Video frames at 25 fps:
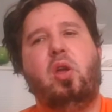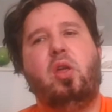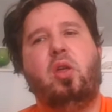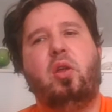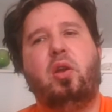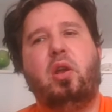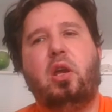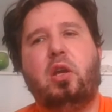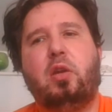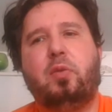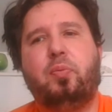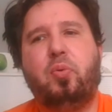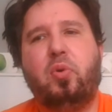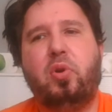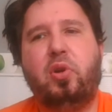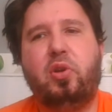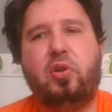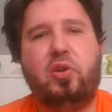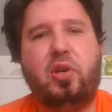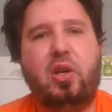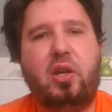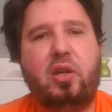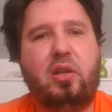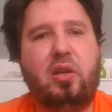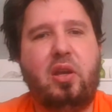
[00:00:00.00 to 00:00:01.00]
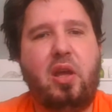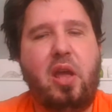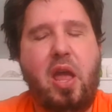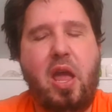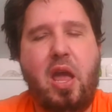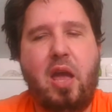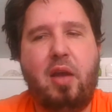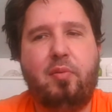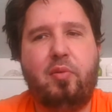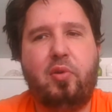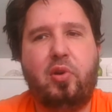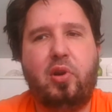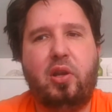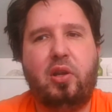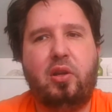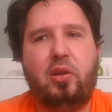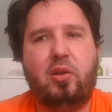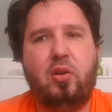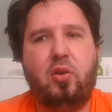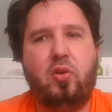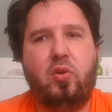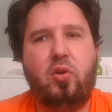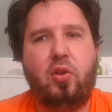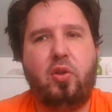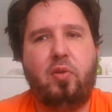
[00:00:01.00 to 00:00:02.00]
The next point is get the hammer and
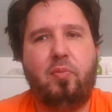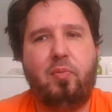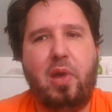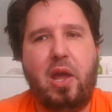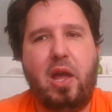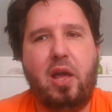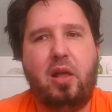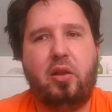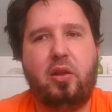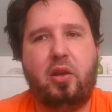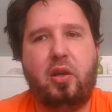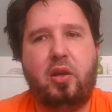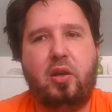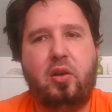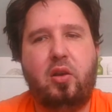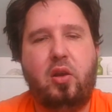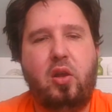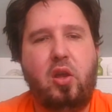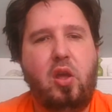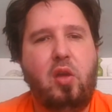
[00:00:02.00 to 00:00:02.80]
or the mallet